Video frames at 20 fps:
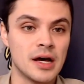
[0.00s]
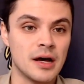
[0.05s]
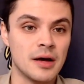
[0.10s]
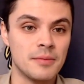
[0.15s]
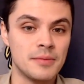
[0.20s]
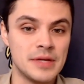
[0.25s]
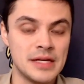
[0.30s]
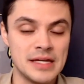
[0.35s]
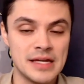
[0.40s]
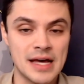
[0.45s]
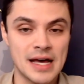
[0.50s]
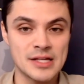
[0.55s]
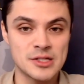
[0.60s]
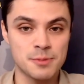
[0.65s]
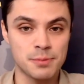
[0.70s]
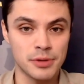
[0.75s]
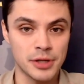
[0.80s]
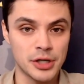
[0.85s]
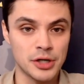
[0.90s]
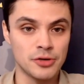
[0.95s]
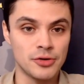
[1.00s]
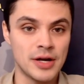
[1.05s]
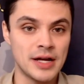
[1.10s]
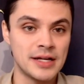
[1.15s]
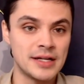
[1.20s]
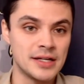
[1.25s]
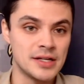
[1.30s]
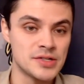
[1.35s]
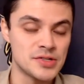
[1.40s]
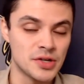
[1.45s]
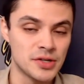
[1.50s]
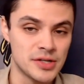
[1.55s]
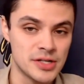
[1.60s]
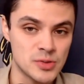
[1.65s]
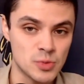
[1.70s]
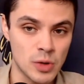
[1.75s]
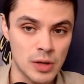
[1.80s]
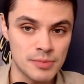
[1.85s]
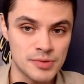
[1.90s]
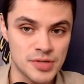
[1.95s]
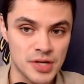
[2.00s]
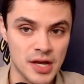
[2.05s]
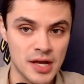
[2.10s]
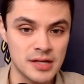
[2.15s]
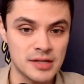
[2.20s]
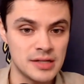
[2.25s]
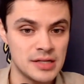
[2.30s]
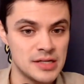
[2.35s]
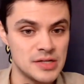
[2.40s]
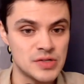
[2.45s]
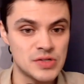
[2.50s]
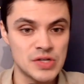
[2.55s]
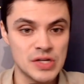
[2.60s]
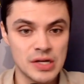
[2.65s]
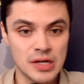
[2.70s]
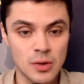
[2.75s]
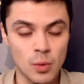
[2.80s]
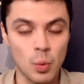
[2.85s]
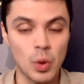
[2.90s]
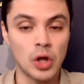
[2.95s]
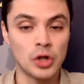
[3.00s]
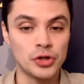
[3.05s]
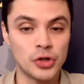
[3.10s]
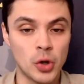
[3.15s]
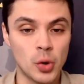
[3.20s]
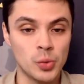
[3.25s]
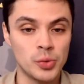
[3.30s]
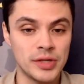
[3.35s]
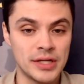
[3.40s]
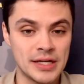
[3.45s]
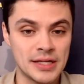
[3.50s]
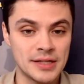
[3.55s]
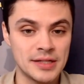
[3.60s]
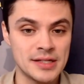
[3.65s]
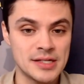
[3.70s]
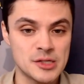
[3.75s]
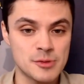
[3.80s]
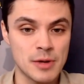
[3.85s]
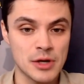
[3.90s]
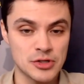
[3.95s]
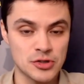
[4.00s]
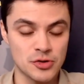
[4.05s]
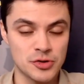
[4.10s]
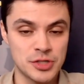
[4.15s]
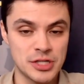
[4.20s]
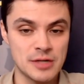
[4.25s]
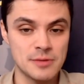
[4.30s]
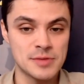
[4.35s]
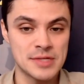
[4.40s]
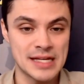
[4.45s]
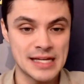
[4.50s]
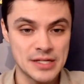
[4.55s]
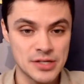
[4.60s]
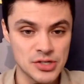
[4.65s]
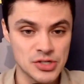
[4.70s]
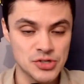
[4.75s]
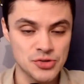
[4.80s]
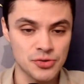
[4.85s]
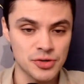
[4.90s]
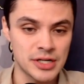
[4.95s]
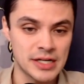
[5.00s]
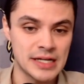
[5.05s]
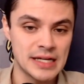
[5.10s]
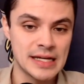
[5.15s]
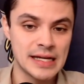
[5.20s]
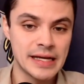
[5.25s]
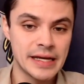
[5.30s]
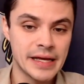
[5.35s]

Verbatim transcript: um, he has player rankings on his website and he's well known in the special teams industry.